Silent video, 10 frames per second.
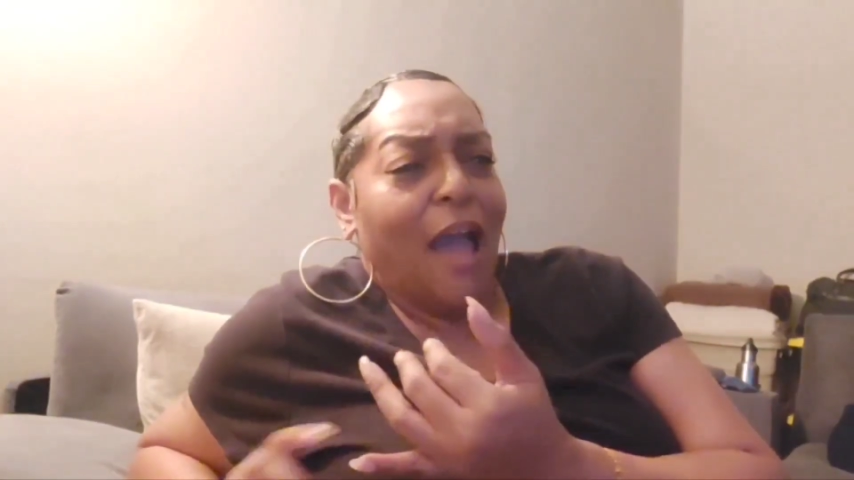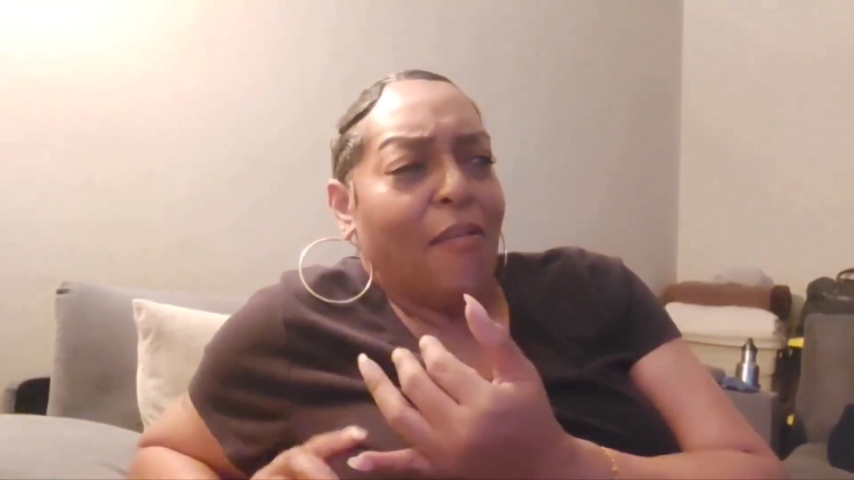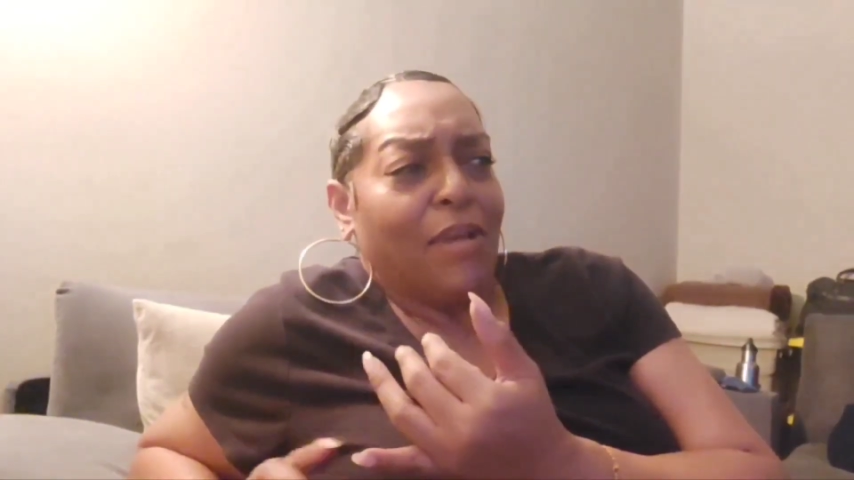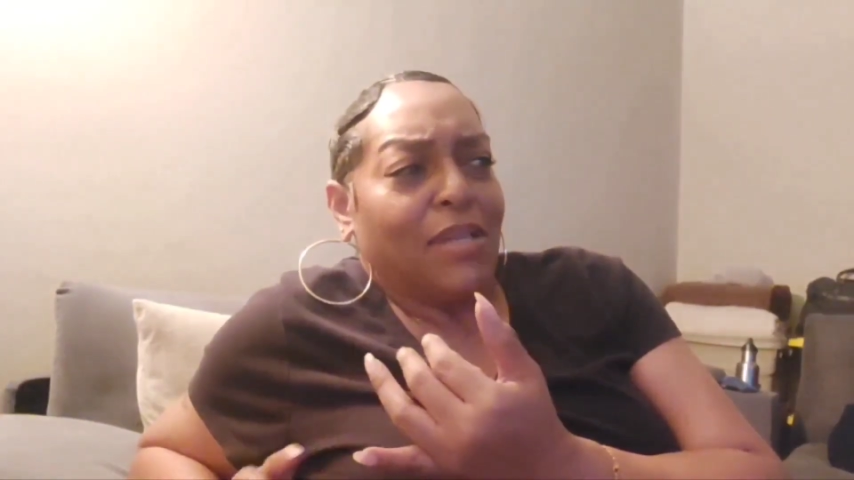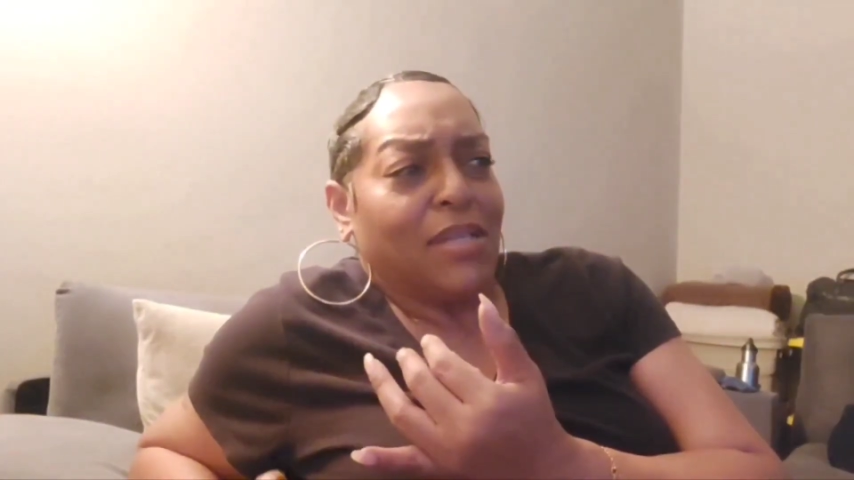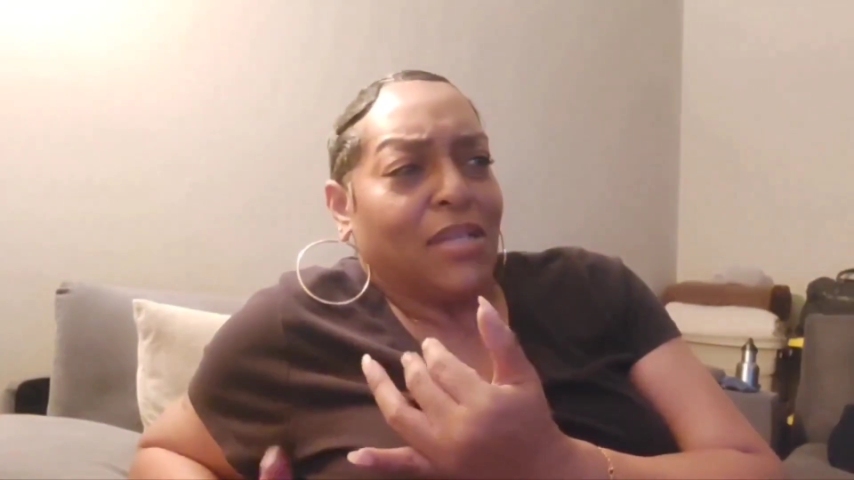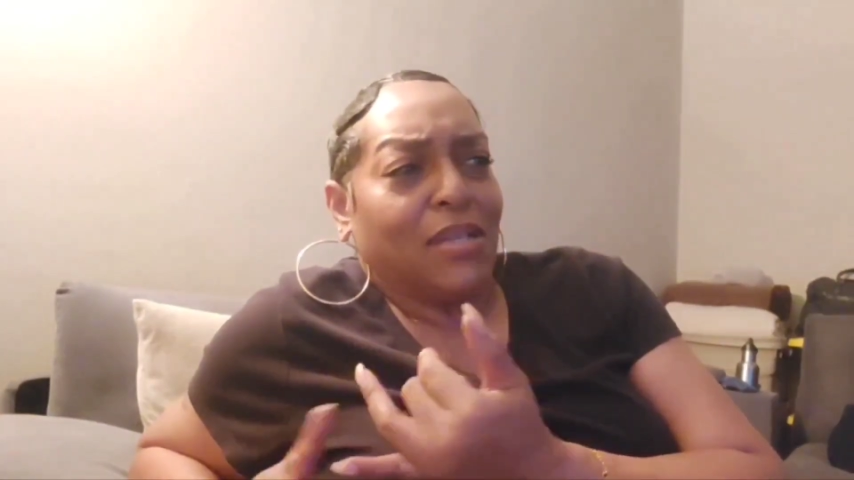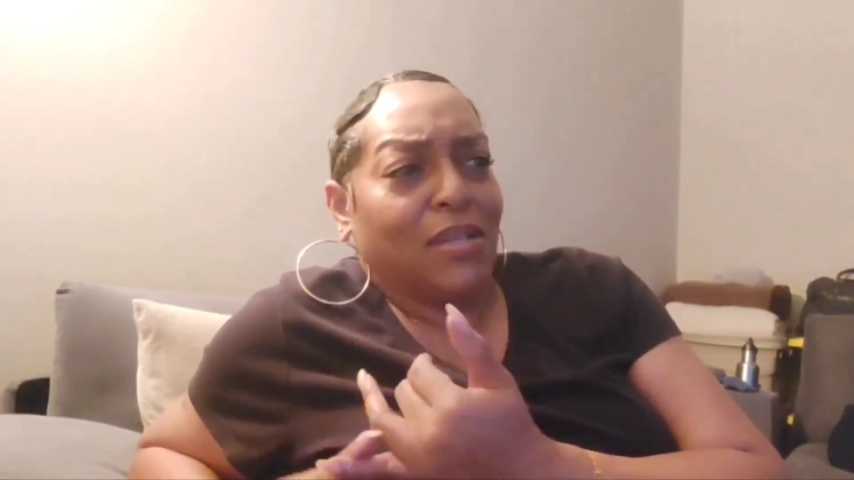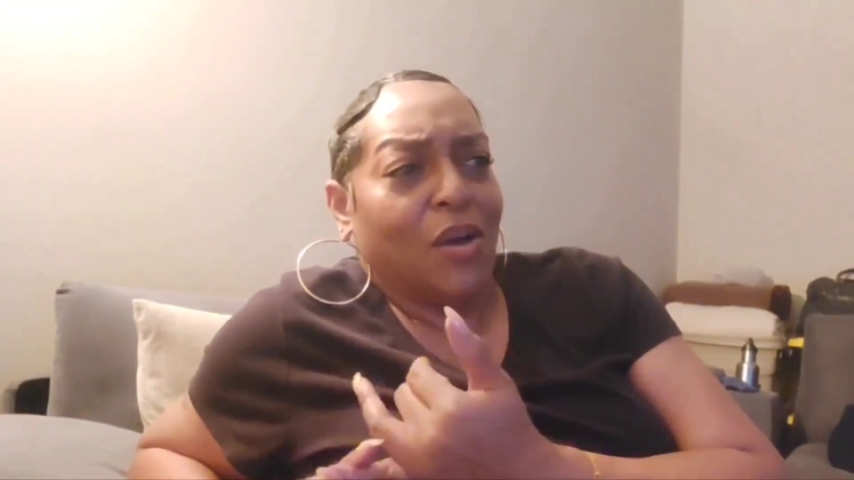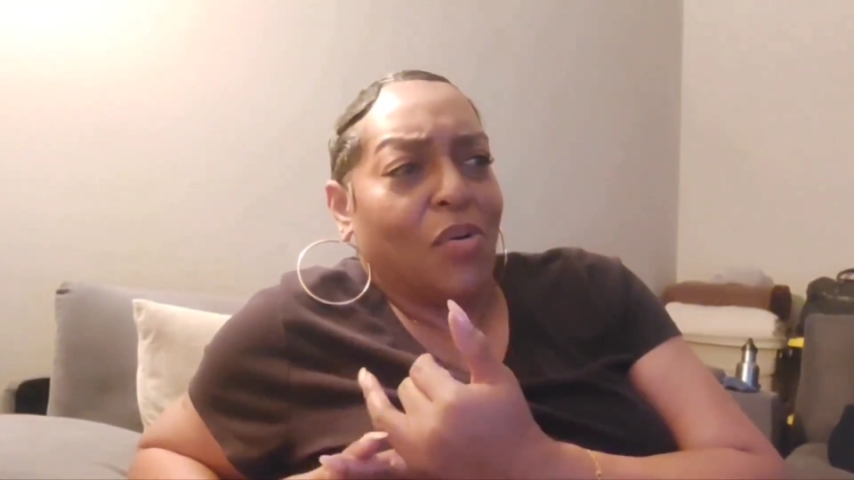I went to
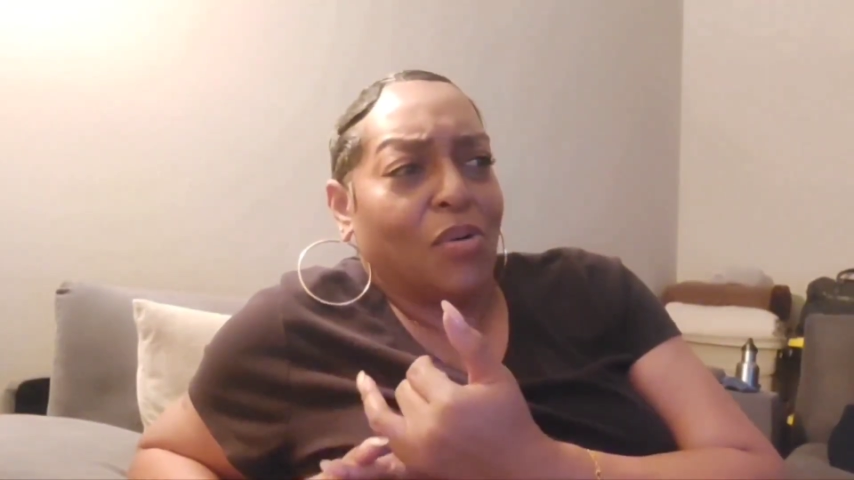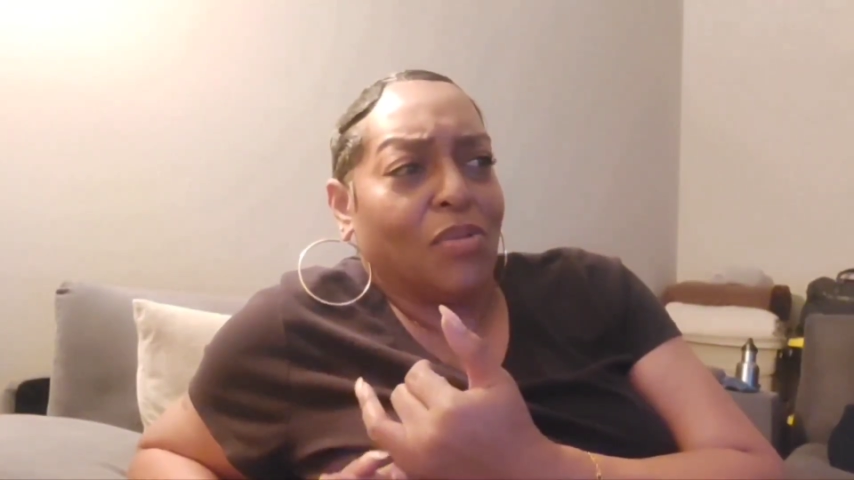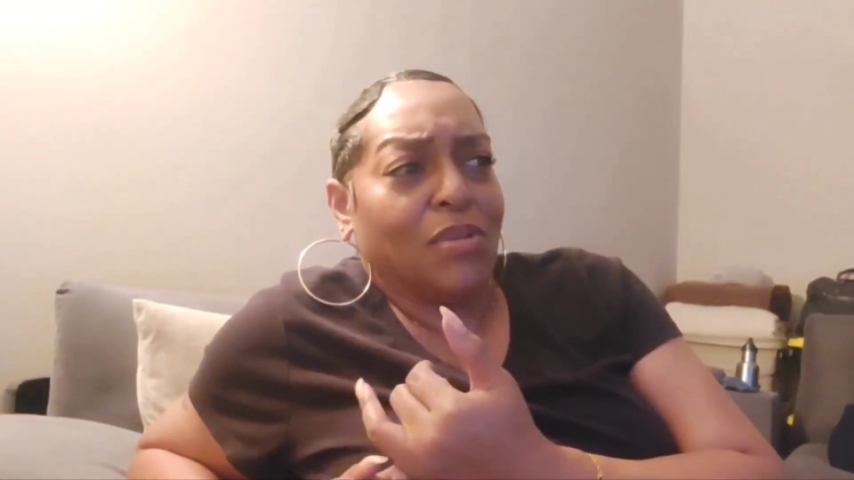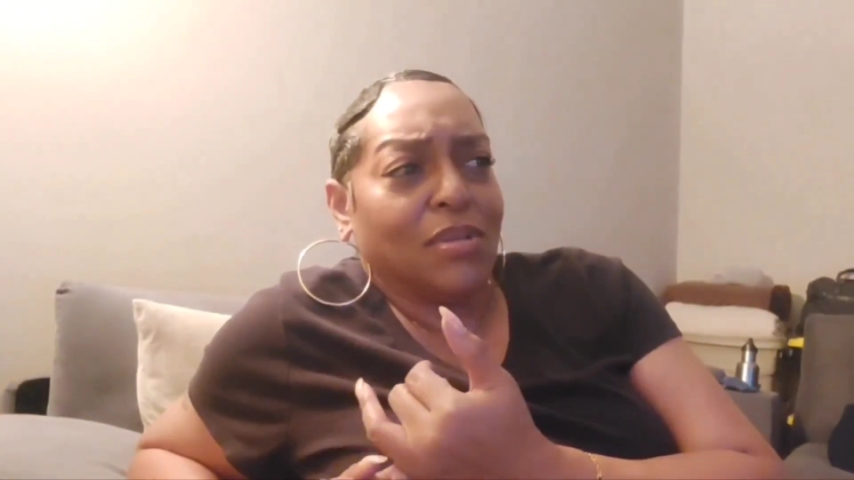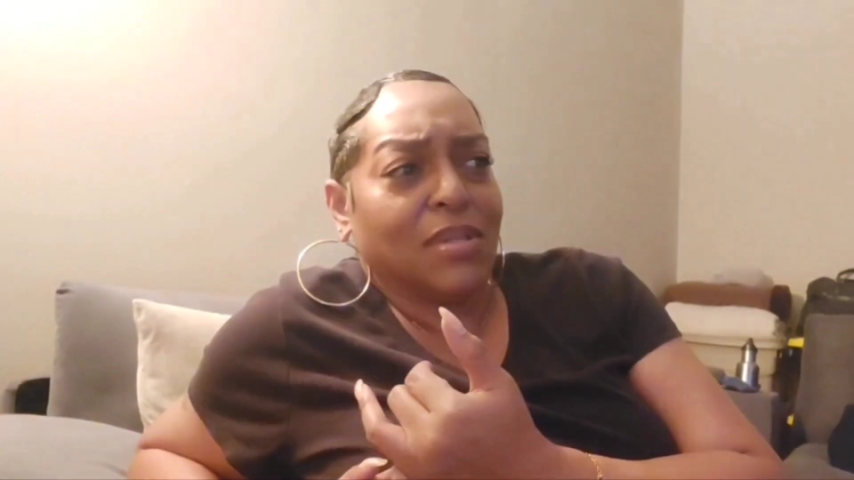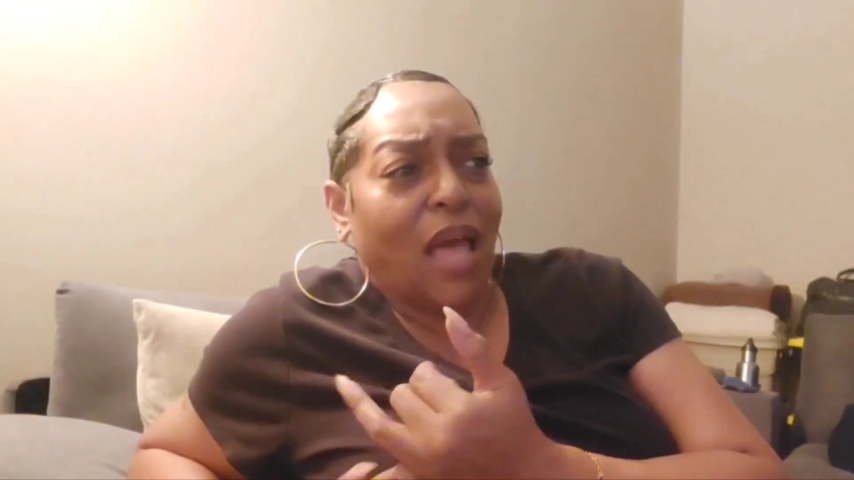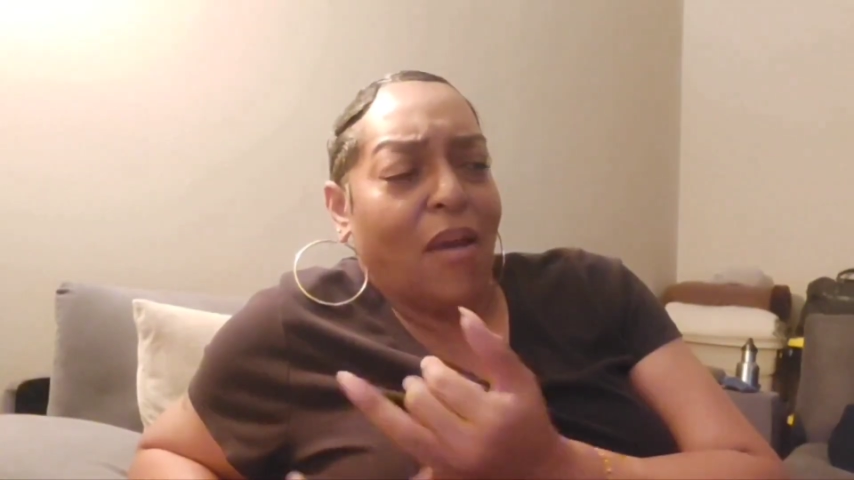Lowe's,